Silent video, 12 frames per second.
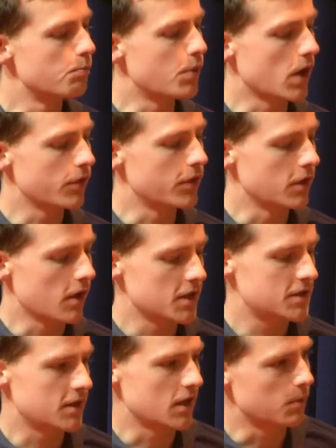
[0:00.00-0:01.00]
But the
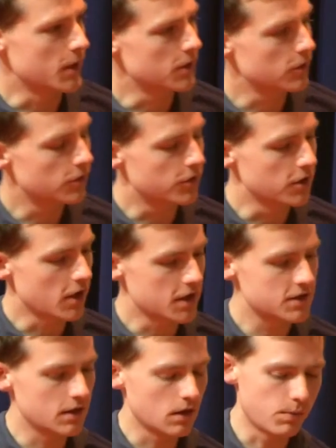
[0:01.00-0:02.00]
nice thing, the
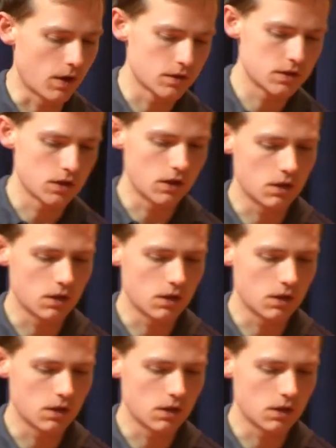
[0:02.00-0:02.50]
nice thing about